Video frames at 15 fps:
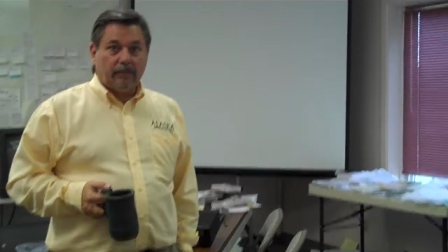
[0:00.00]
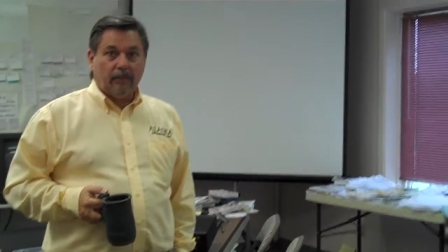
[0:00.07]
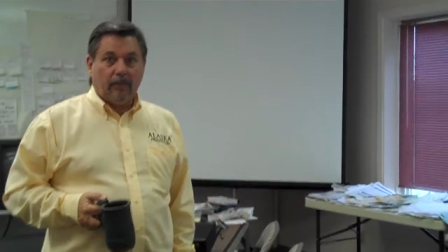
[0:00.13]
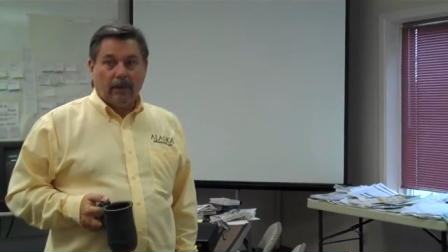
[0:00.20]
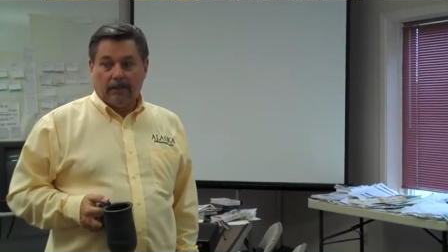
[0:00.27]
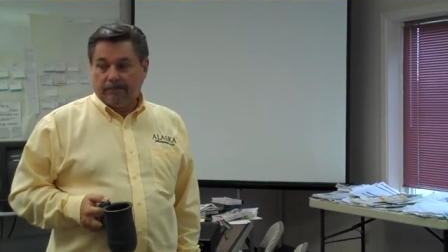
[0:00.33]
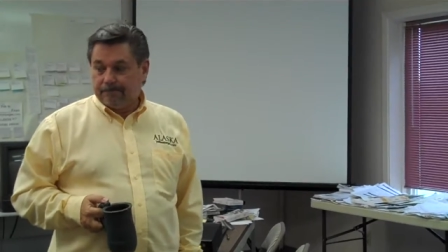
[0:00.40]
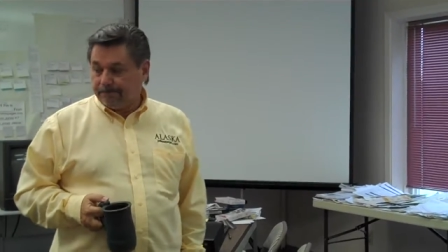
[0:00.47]

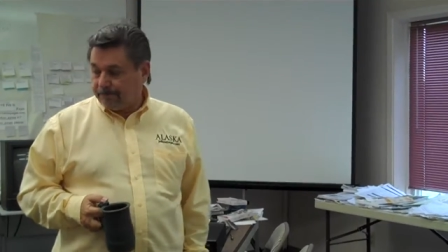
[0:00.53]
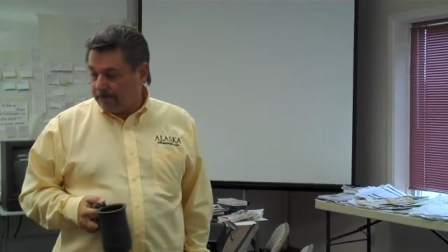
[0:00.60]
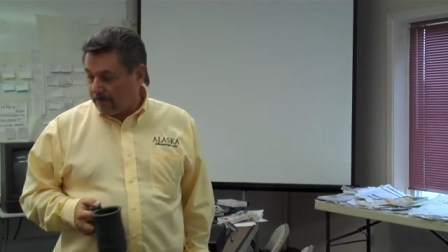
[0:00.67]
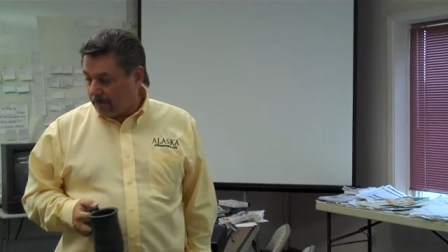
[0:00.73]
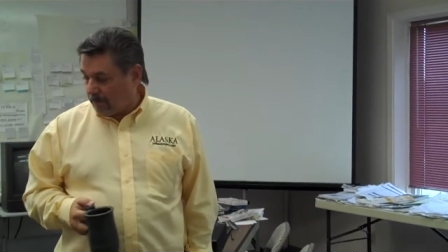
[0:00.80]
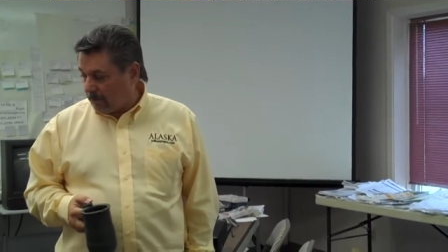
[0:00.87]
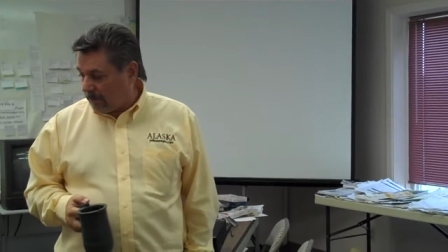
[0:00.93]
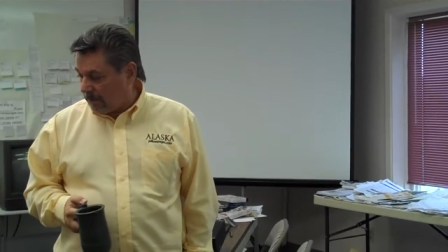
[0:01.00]
here,
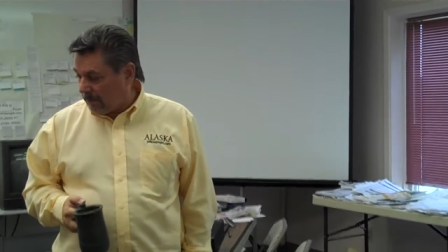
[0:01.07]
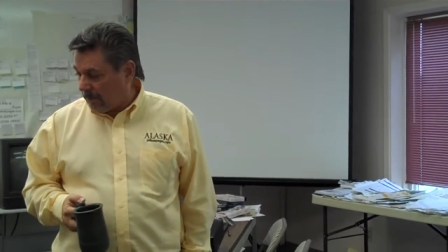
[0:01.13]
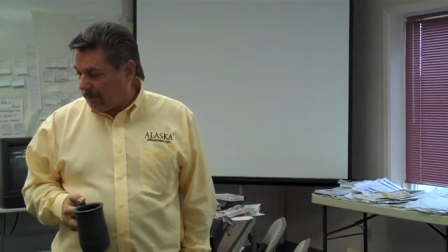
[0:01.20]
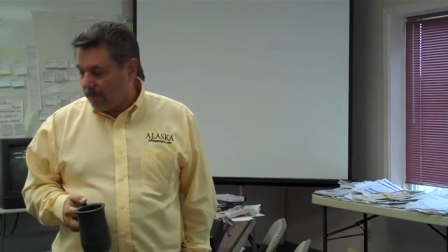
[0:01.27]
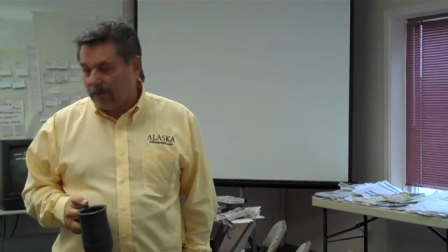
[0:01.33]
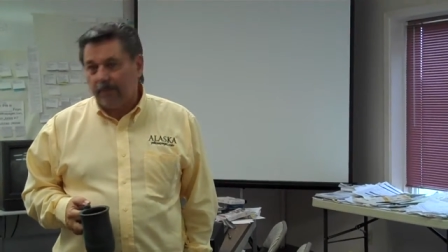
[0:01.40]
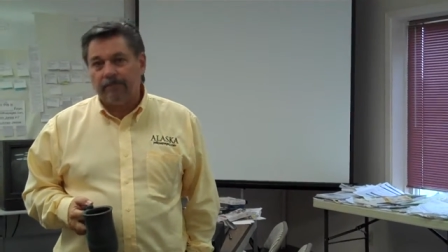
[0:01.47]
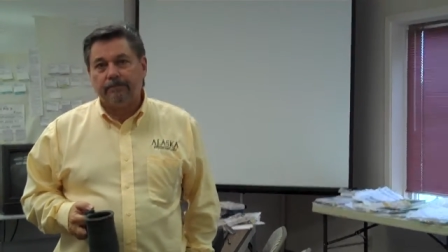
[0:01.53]
checked,
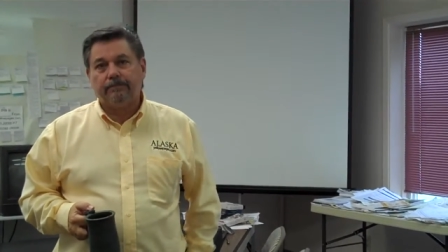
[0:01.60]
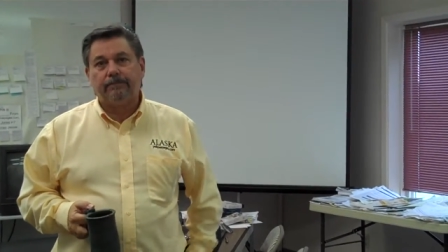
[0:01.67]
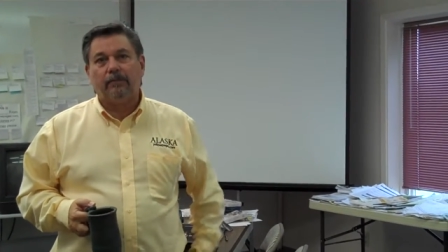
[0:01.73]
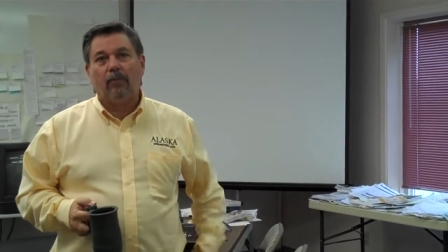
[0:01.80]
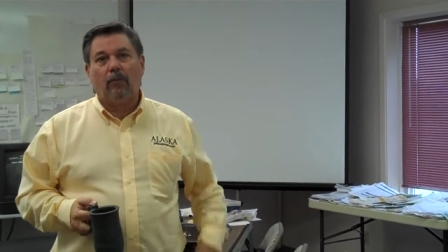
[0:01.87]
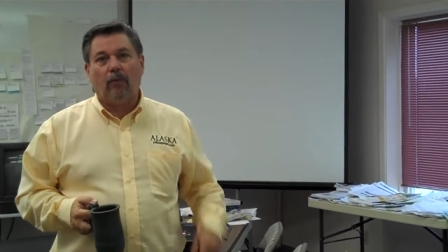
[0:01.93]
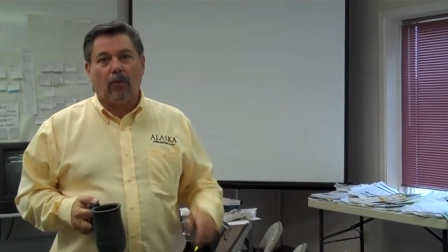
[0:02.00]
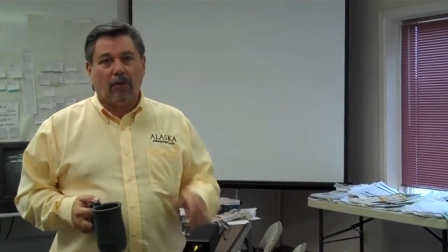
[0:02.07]
pretty
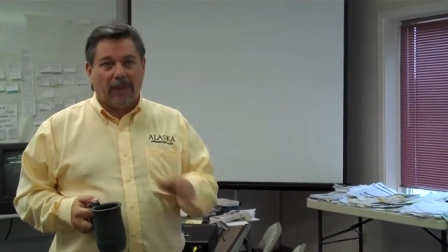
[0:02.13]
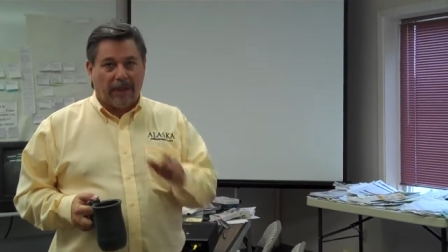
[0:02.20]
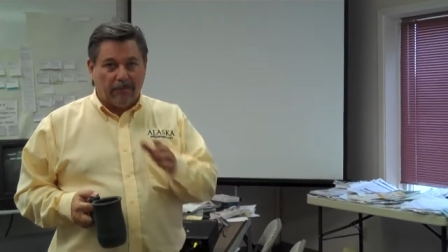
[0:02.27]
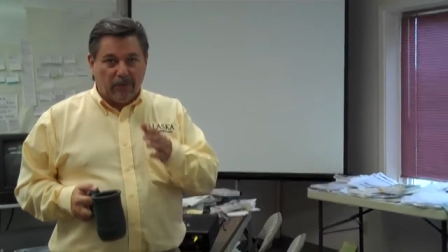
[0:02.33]
much. Oh,